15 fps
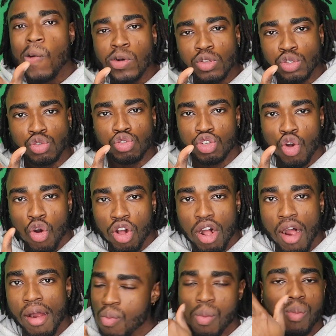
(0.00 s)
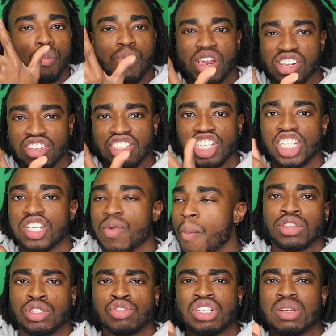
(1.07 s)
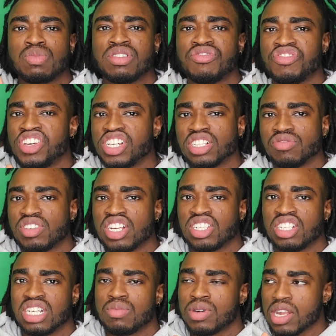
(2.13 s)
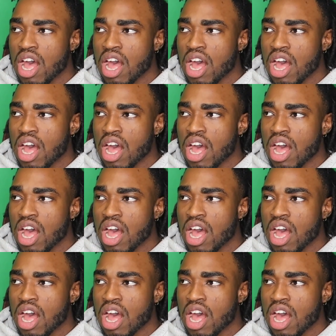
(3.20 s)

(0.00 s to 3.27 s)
do yoga, meditate. Don't gotta be vegan or vegetarian, but